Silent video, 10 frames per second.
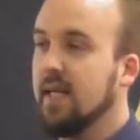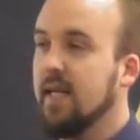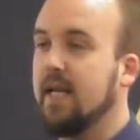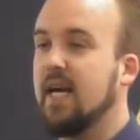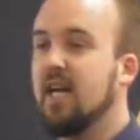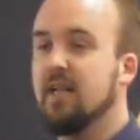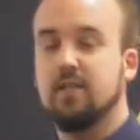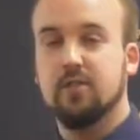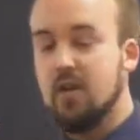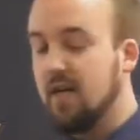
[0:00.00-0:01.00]
And I
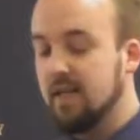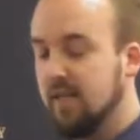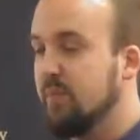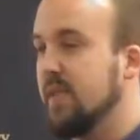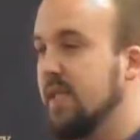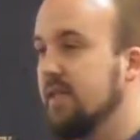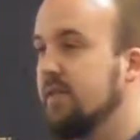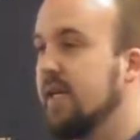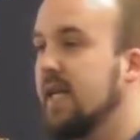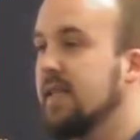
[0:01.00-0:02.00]
strongly
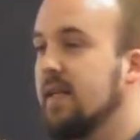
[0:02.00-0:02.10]
believe that